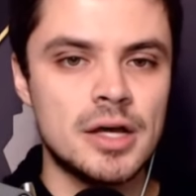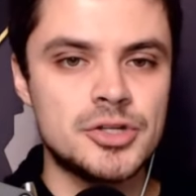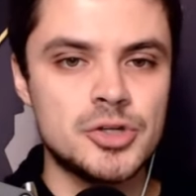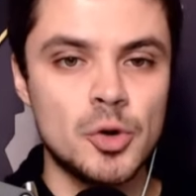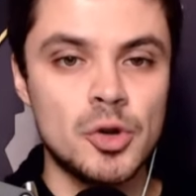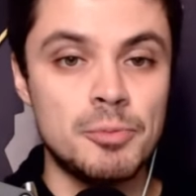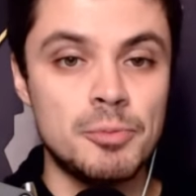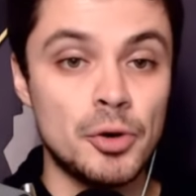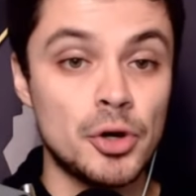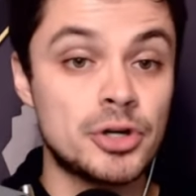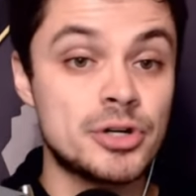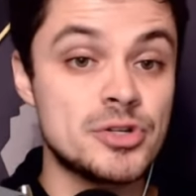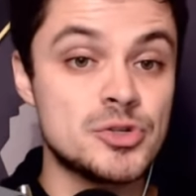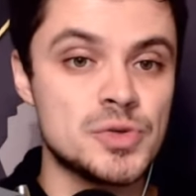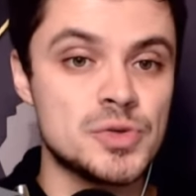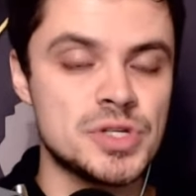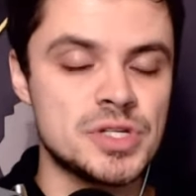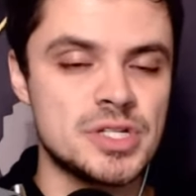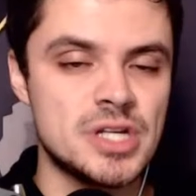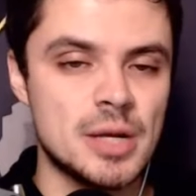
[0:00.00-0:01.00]
Tony Perkins
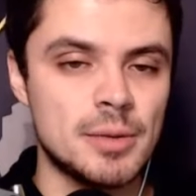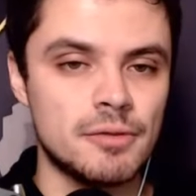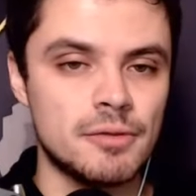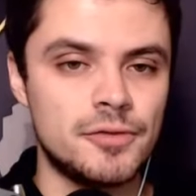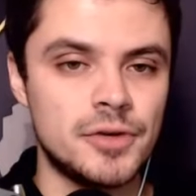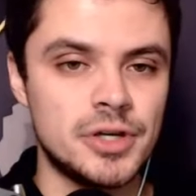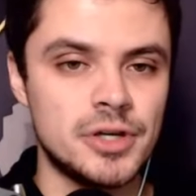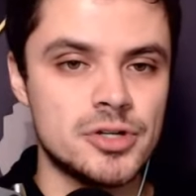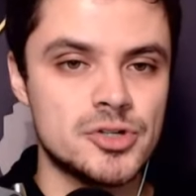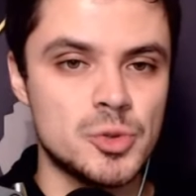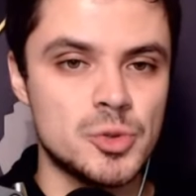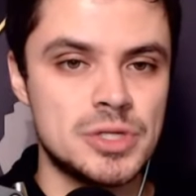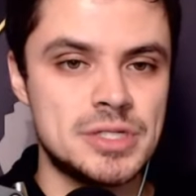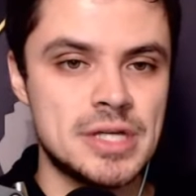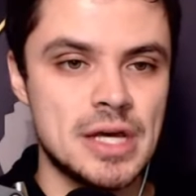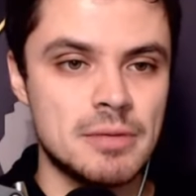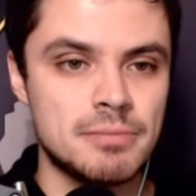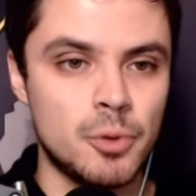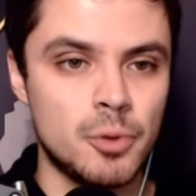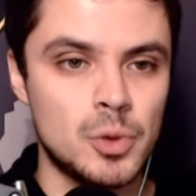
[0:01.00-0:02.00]
was in double figures with
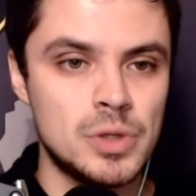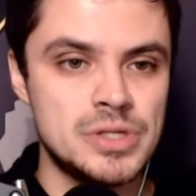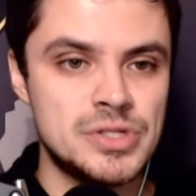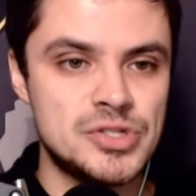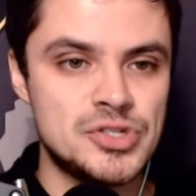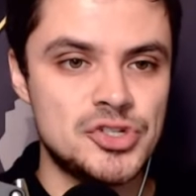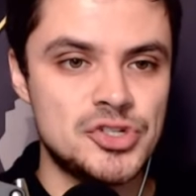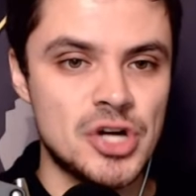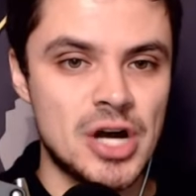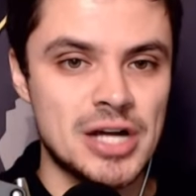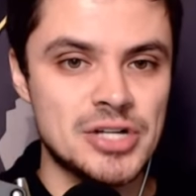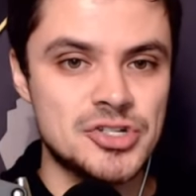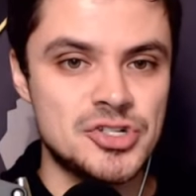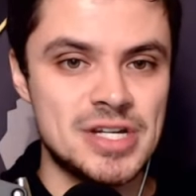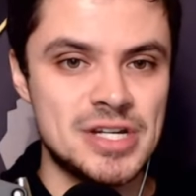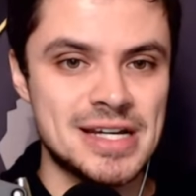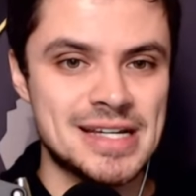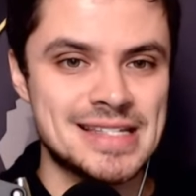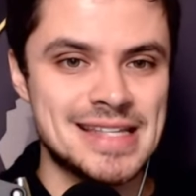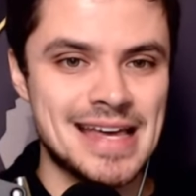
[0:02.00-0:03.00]
10 points. Josh
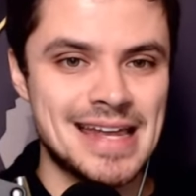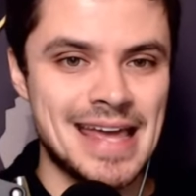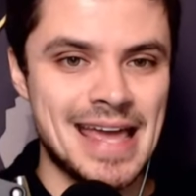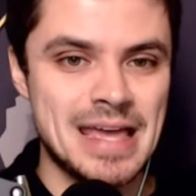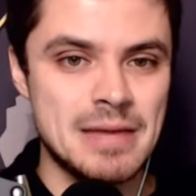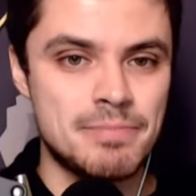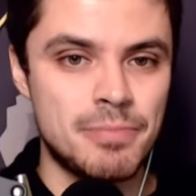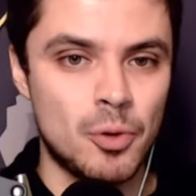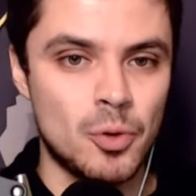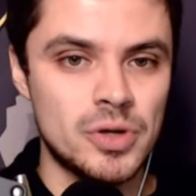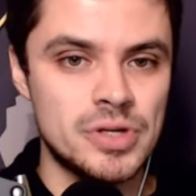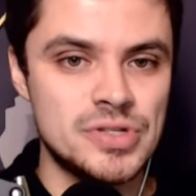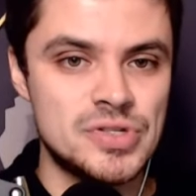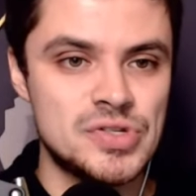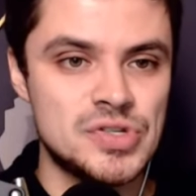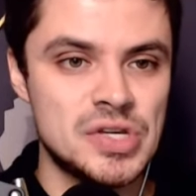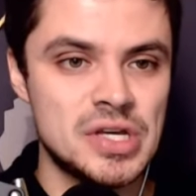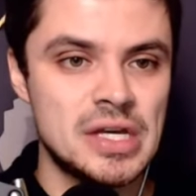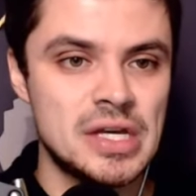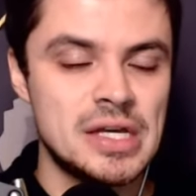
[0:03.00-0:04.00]
Dix had 8
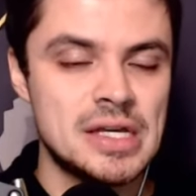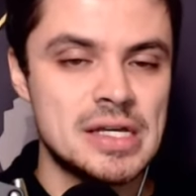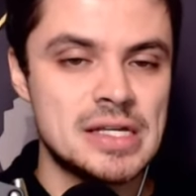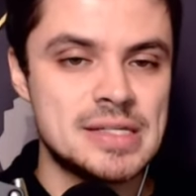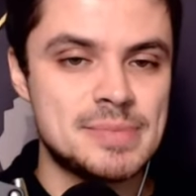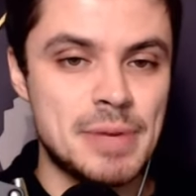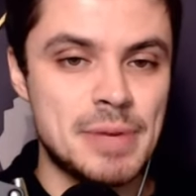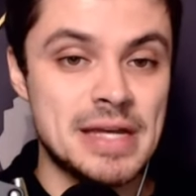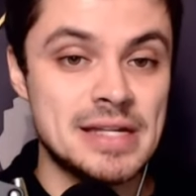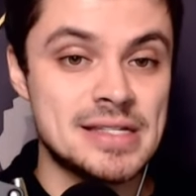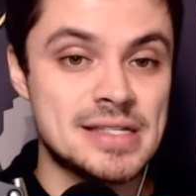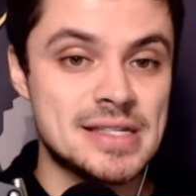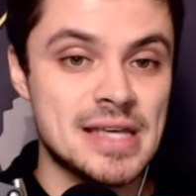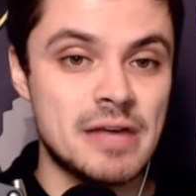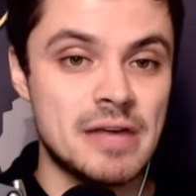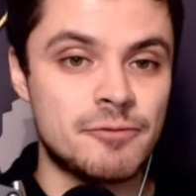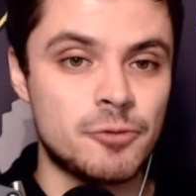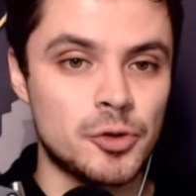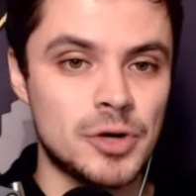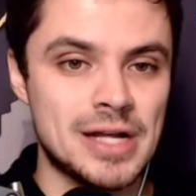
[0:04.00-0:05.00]
points. Peyton
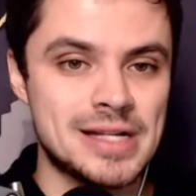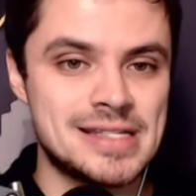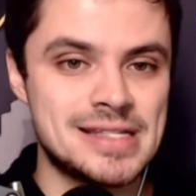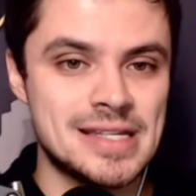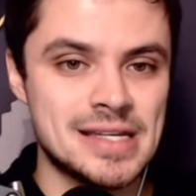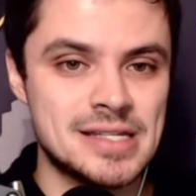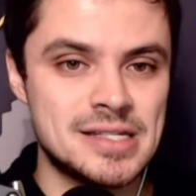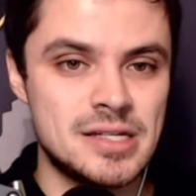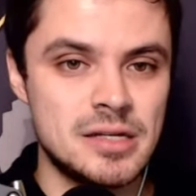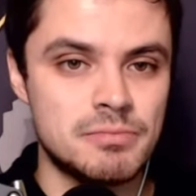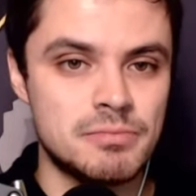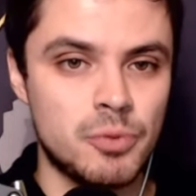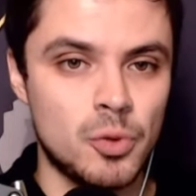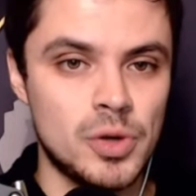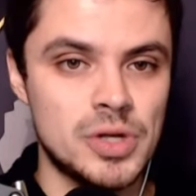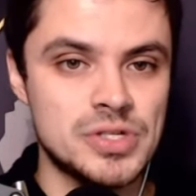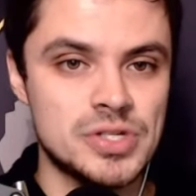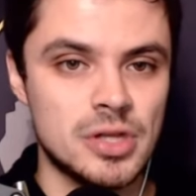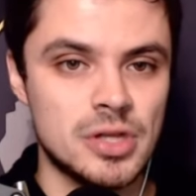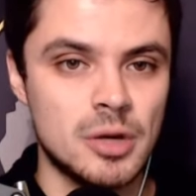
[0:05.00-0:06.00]
Sanford had 16
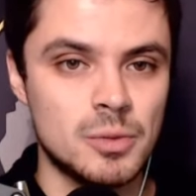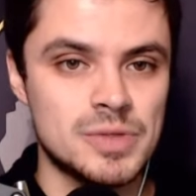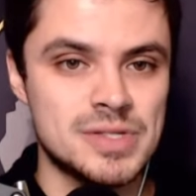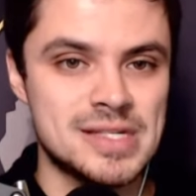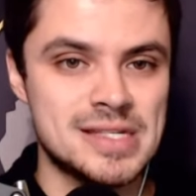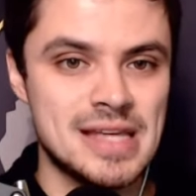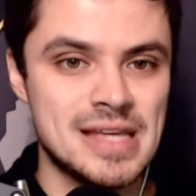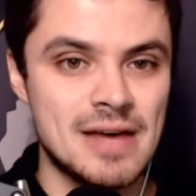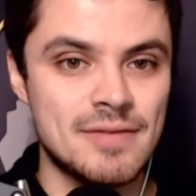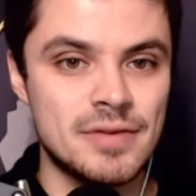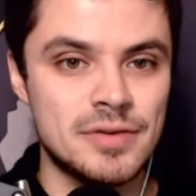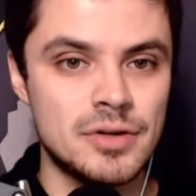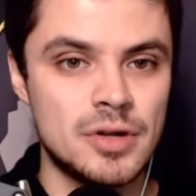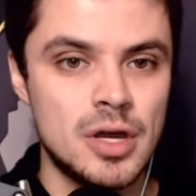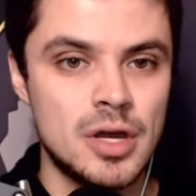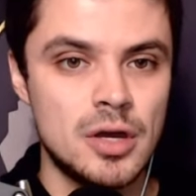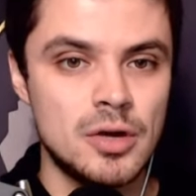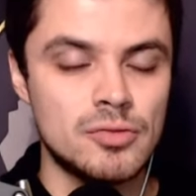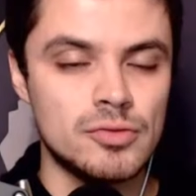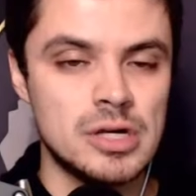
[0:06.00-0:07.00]
points along with 7
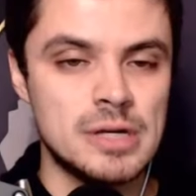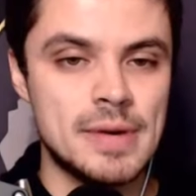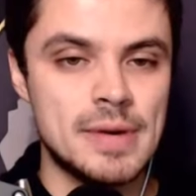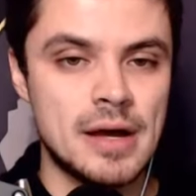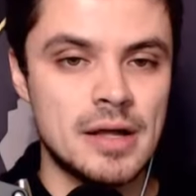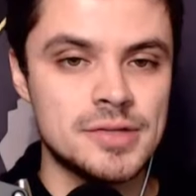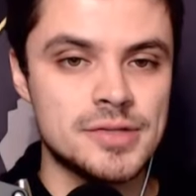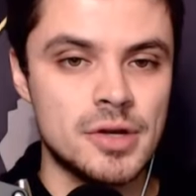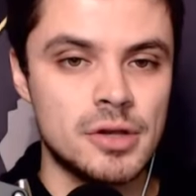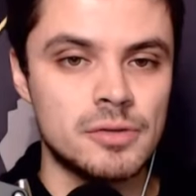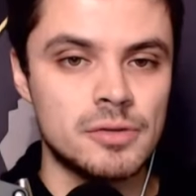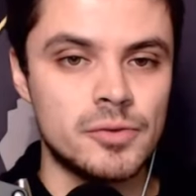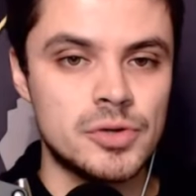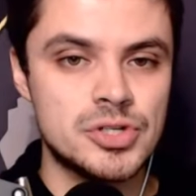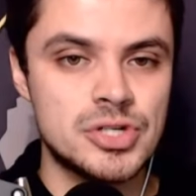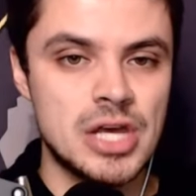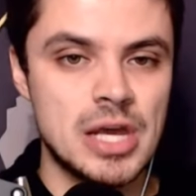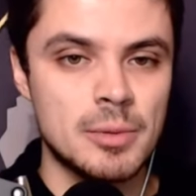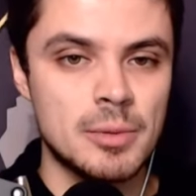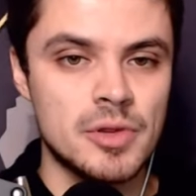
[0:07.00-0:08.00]
rebounds, all of
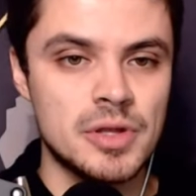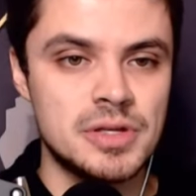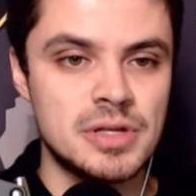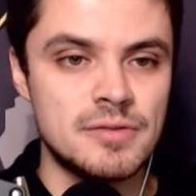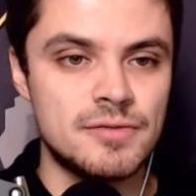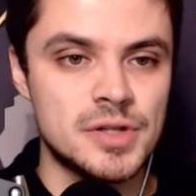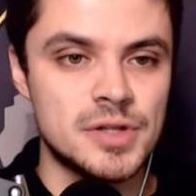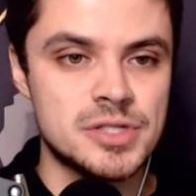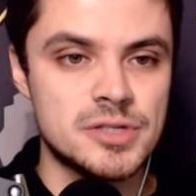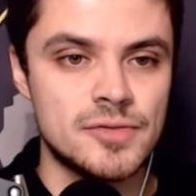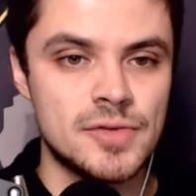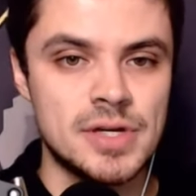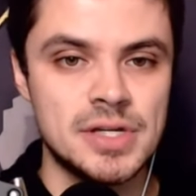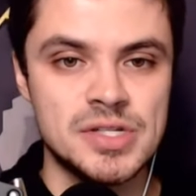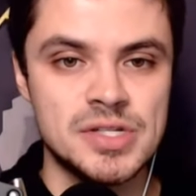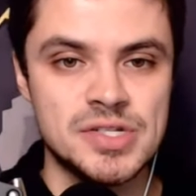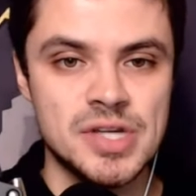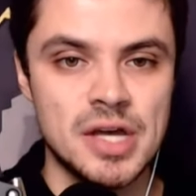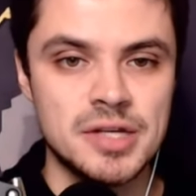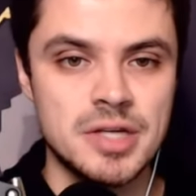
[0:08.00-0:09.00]
which came on the defensive end.
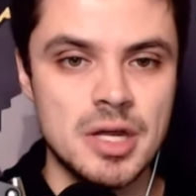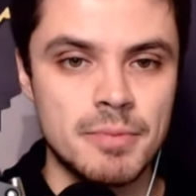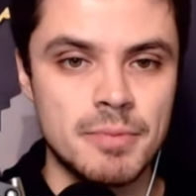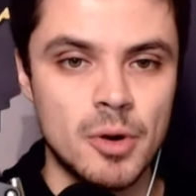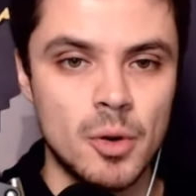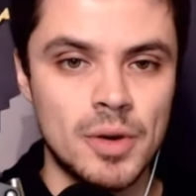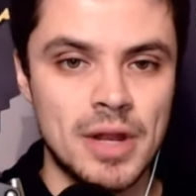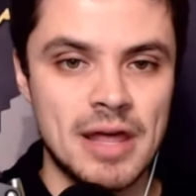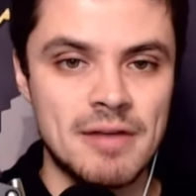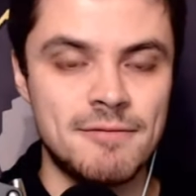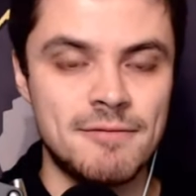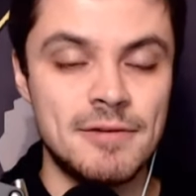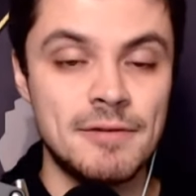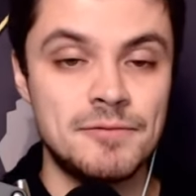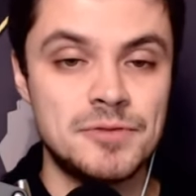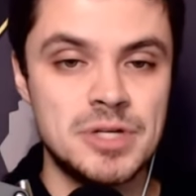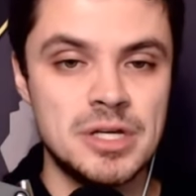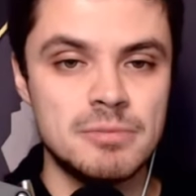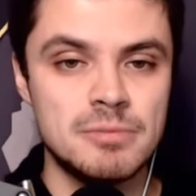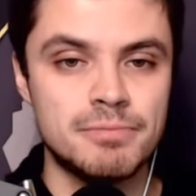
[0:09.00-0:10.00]
Desante Bowen had
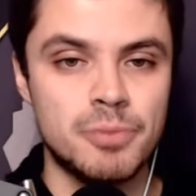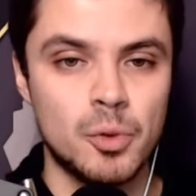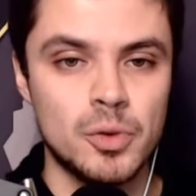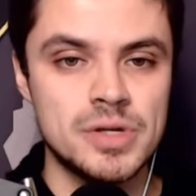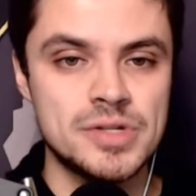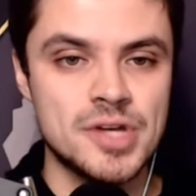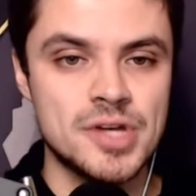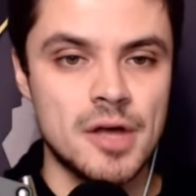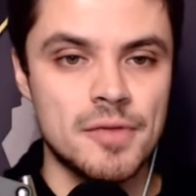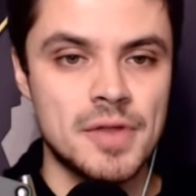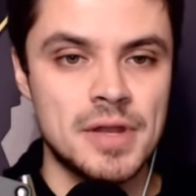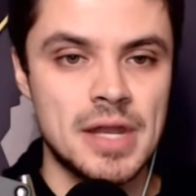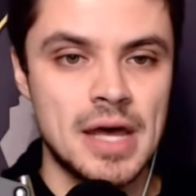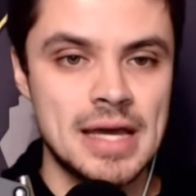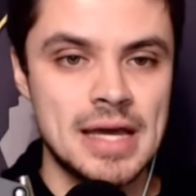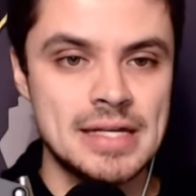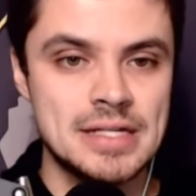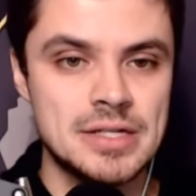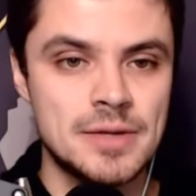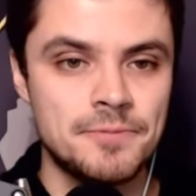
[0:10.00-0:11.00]
15 points on the
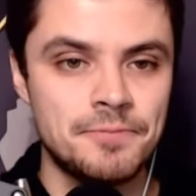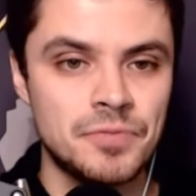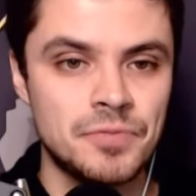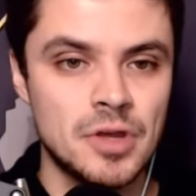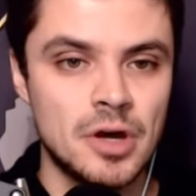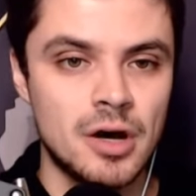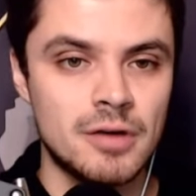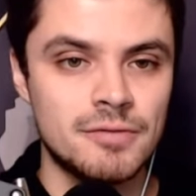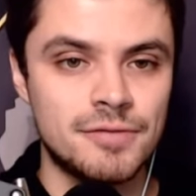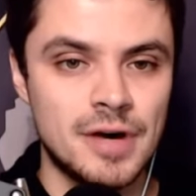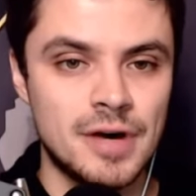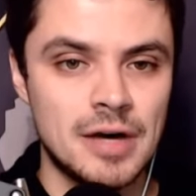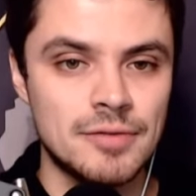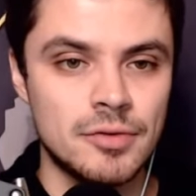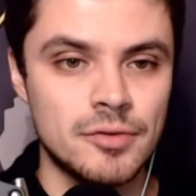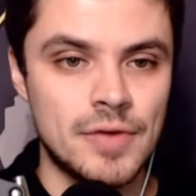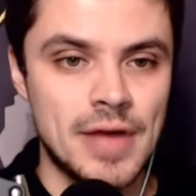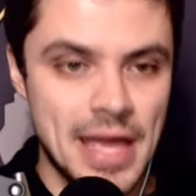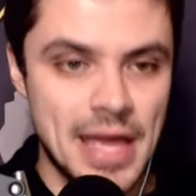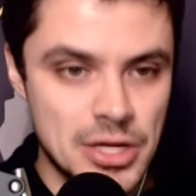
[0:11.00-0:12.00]
night on 5
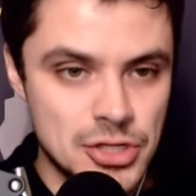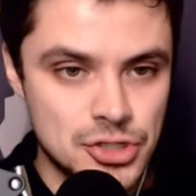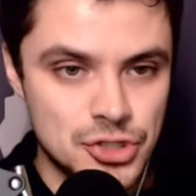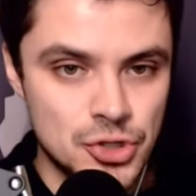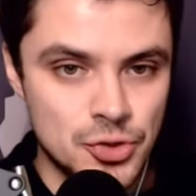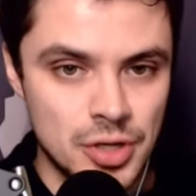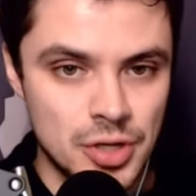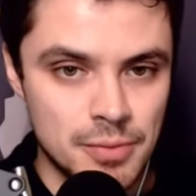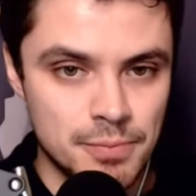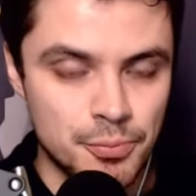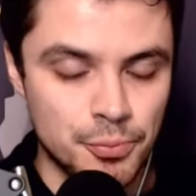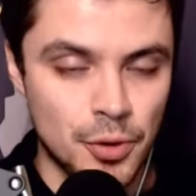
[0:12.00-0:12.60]
of 8 shooting.